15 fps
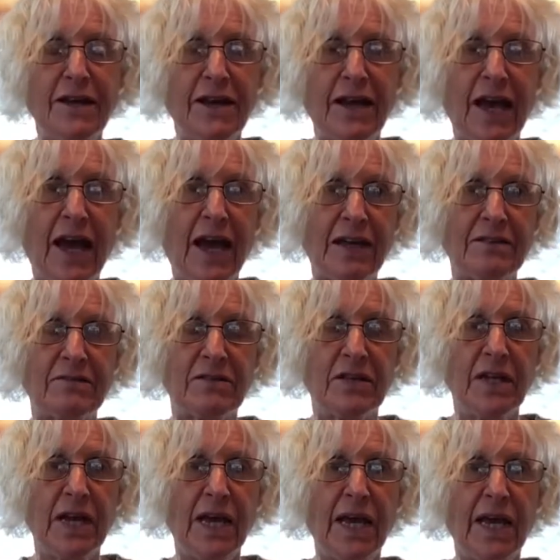hat
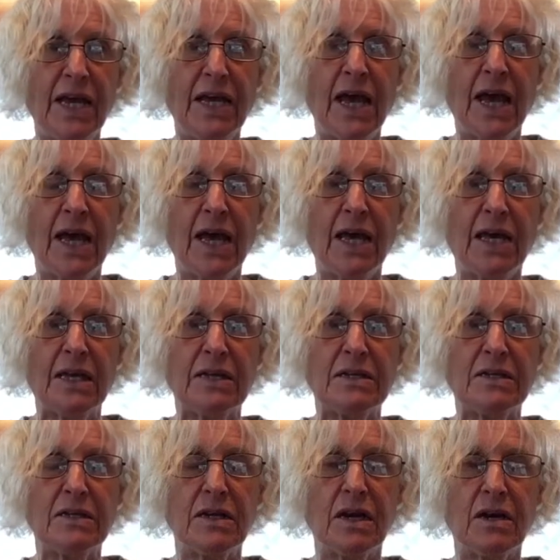today,
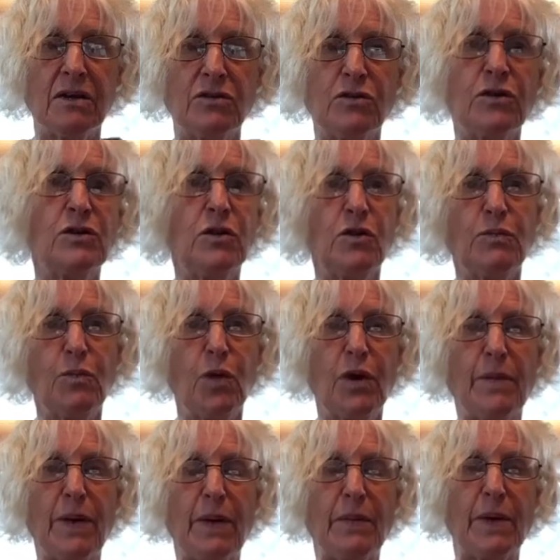and you can learn more
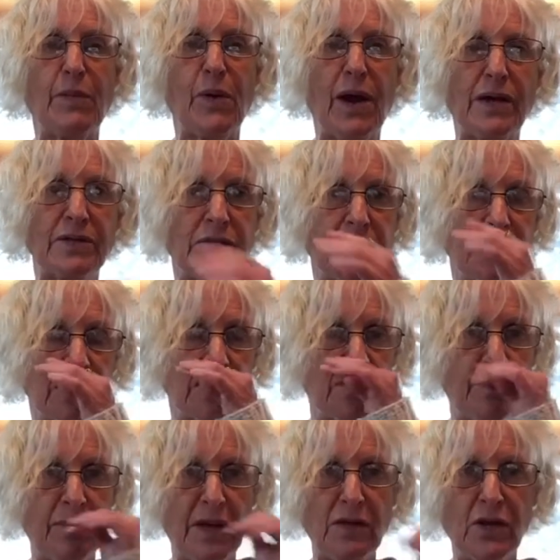about my practice
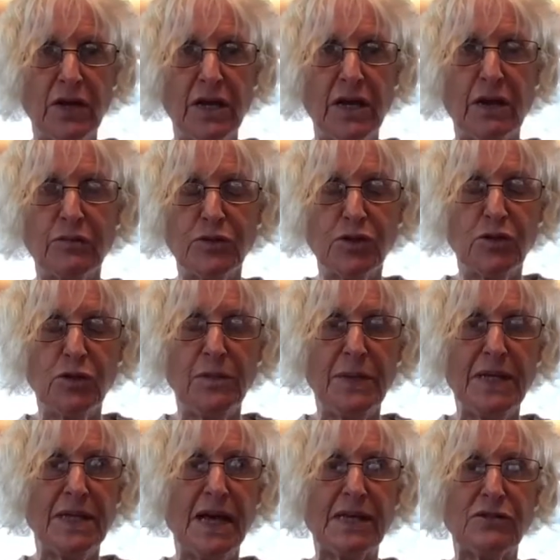by looking up
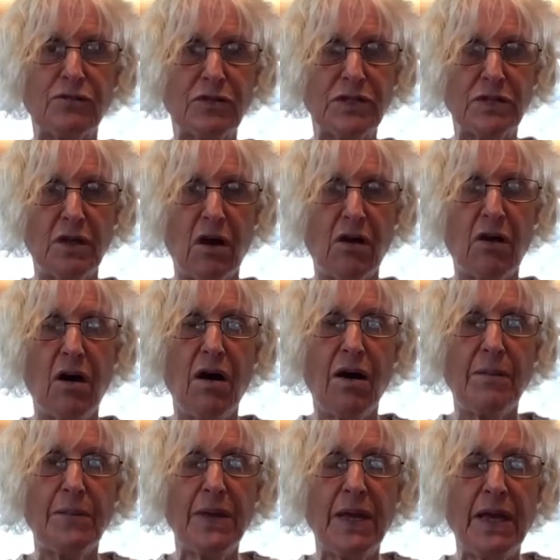
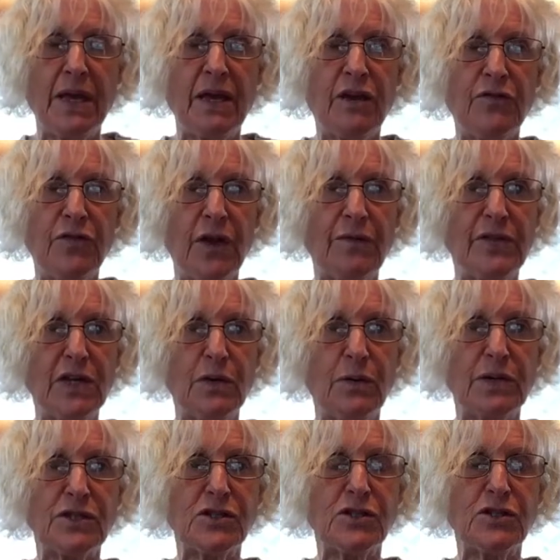shulamitlazarus.com. If you have any
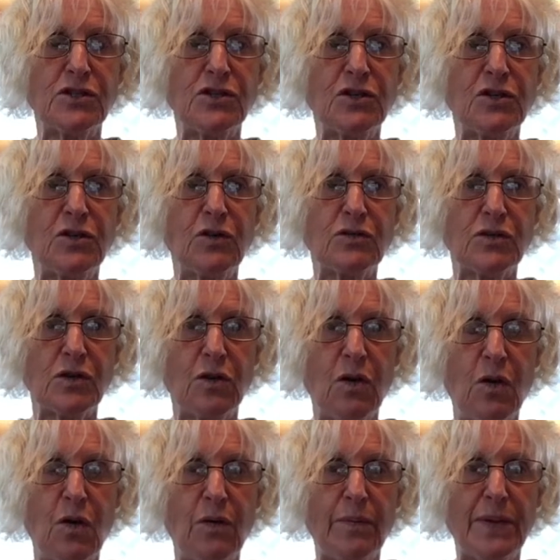questions, you can also
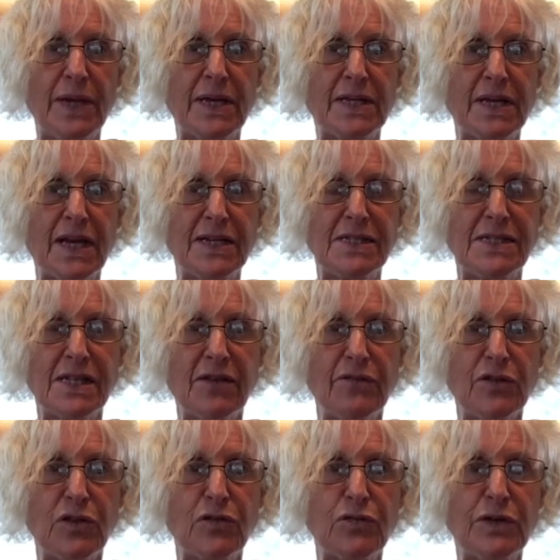call me at
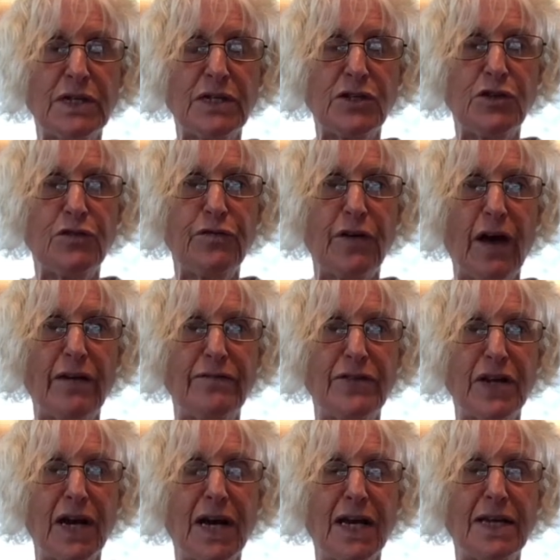
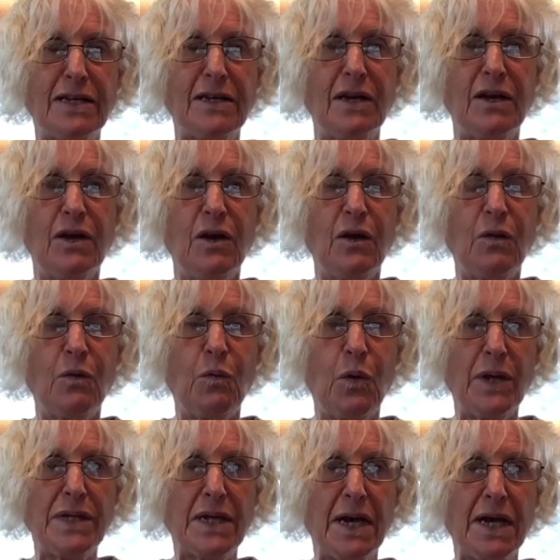
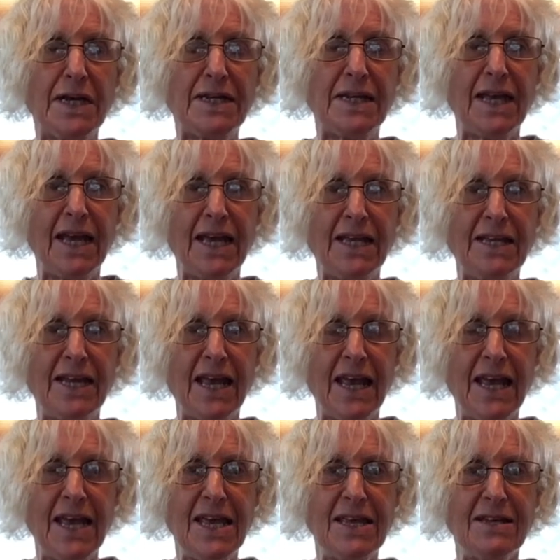
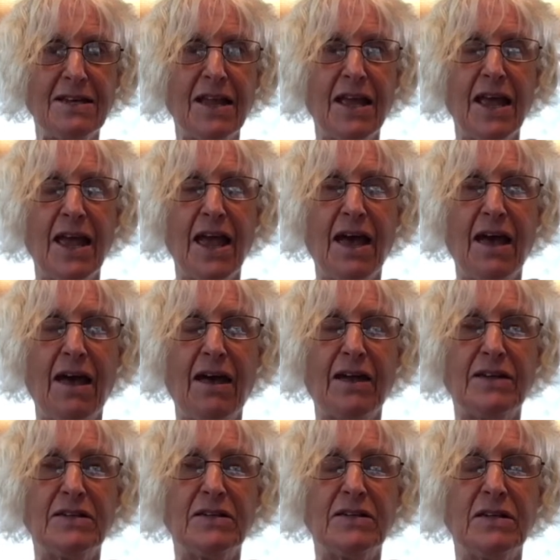973-259-1988,
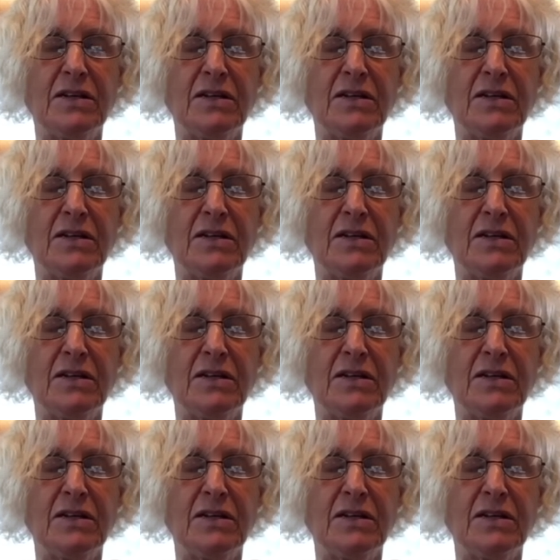and